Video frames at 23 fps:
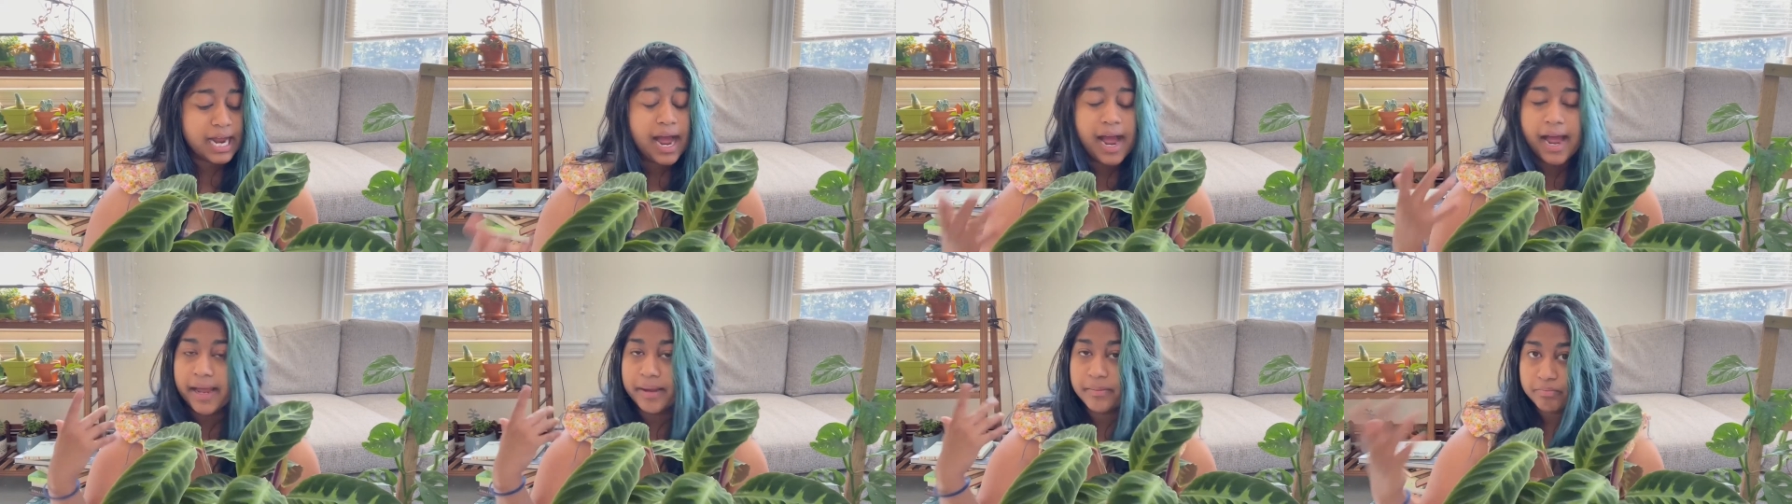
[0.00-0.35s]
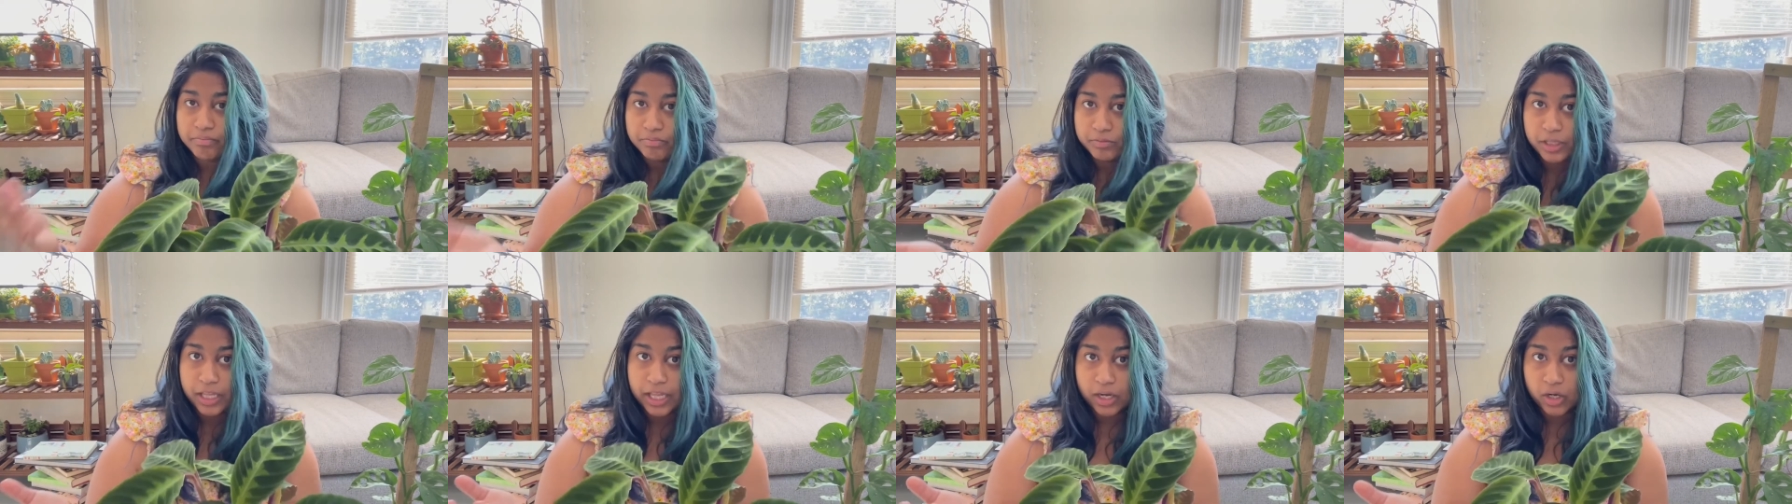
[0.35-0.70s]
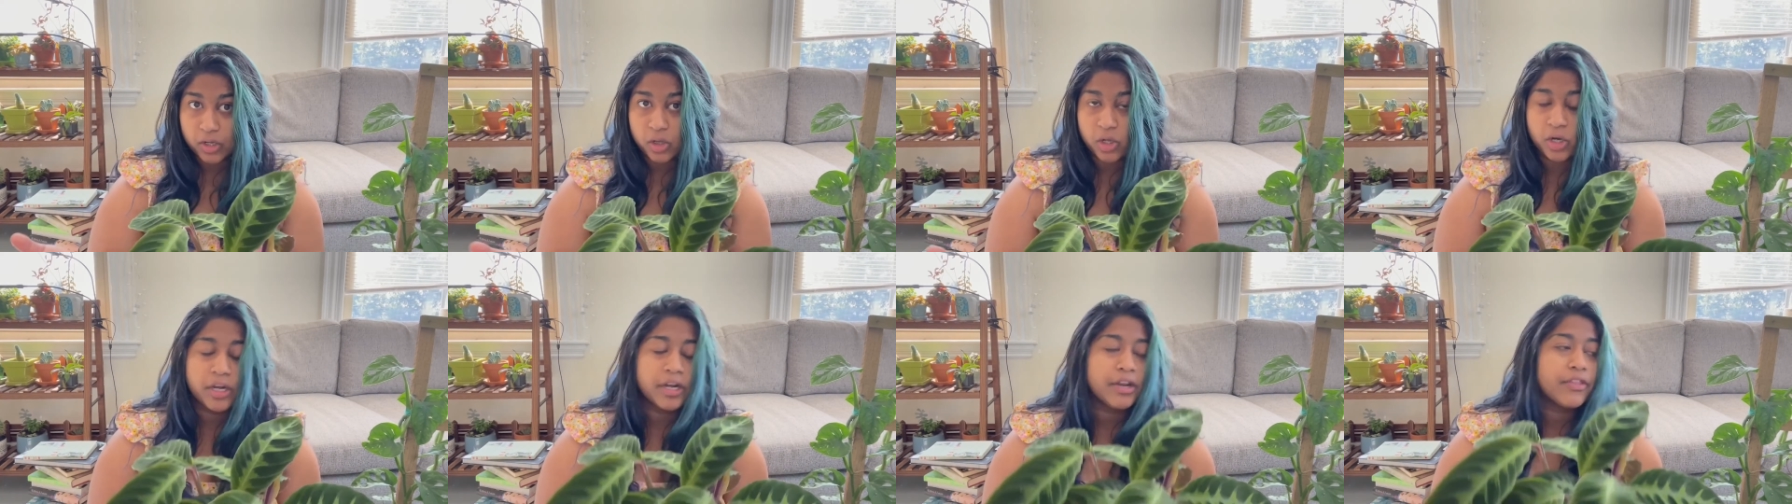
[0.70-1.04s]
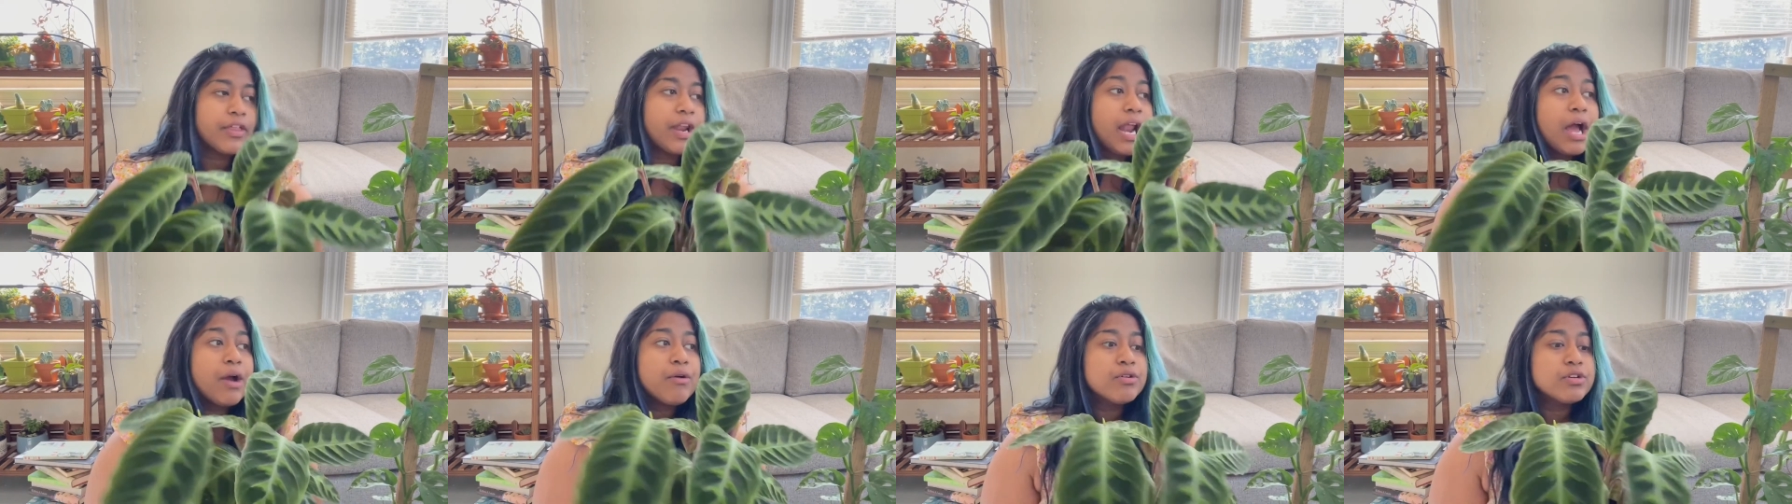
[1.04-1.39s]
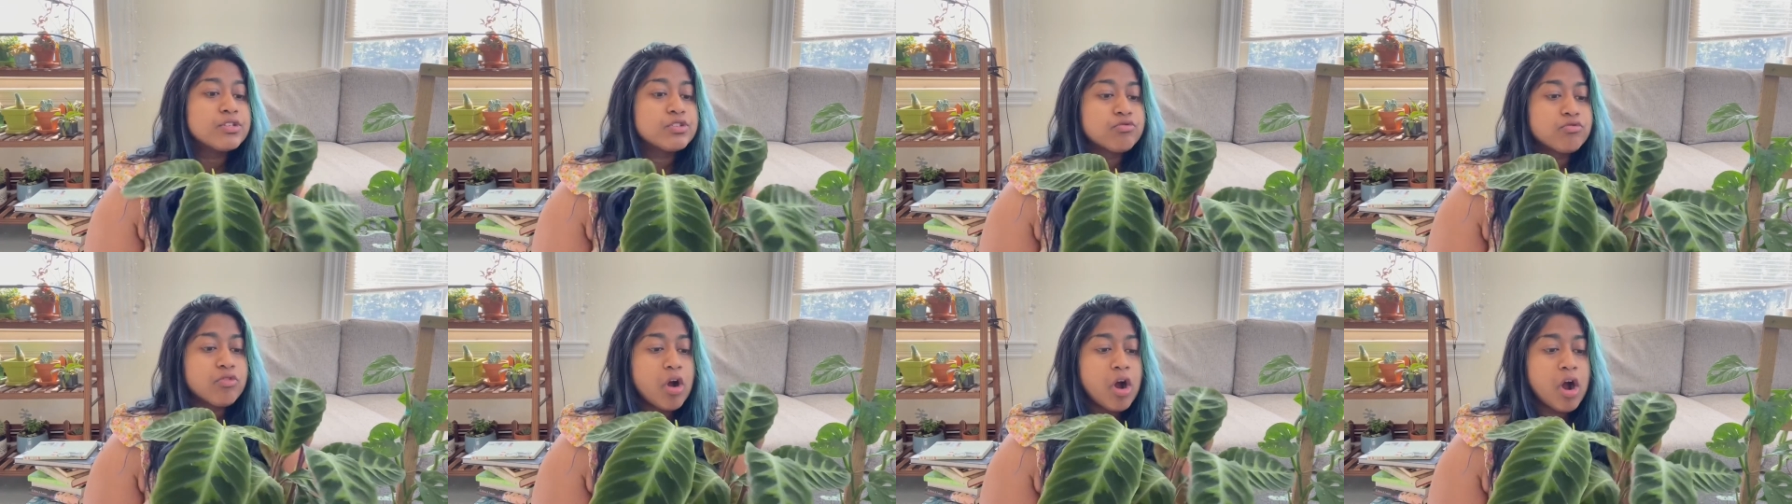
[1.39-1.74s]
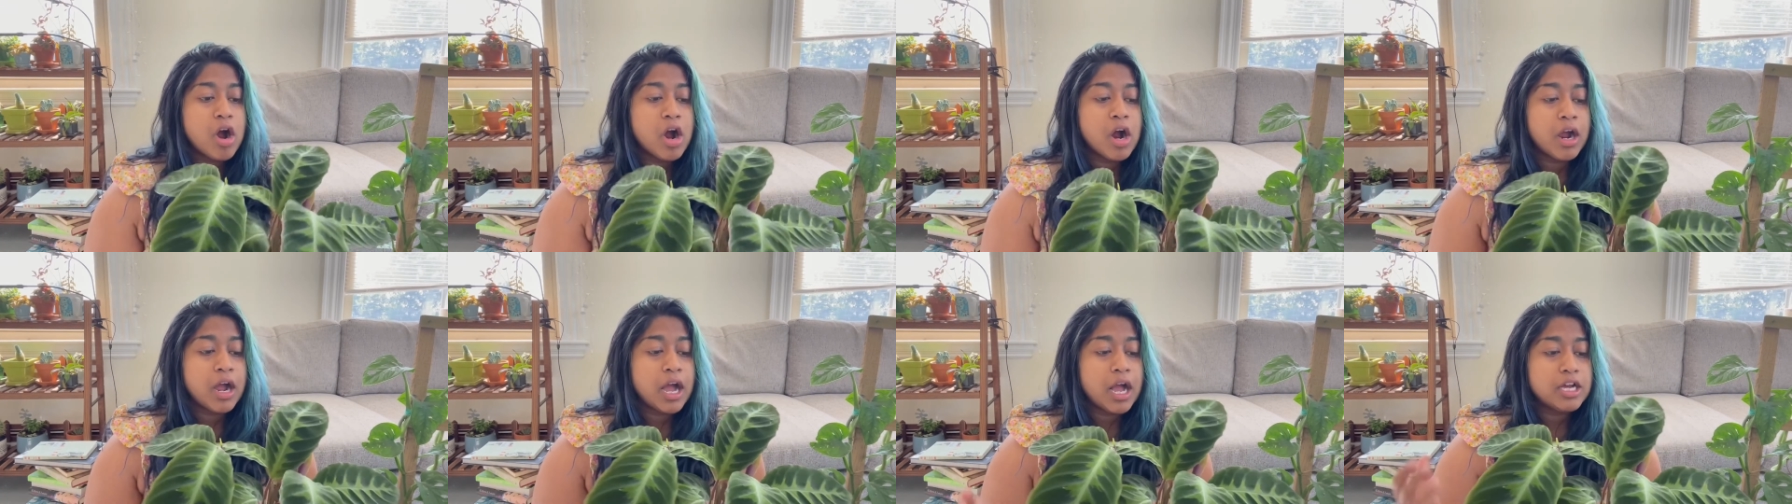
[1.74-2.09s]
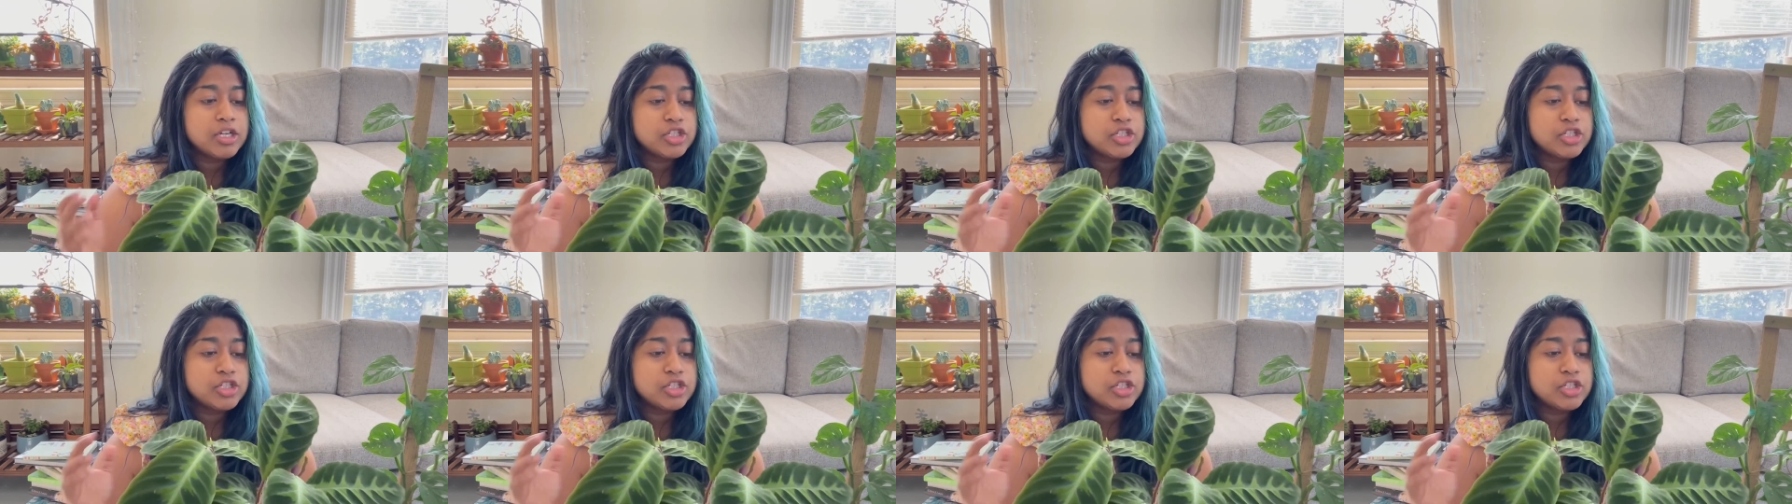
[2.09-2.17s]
I later learned that I was wrong.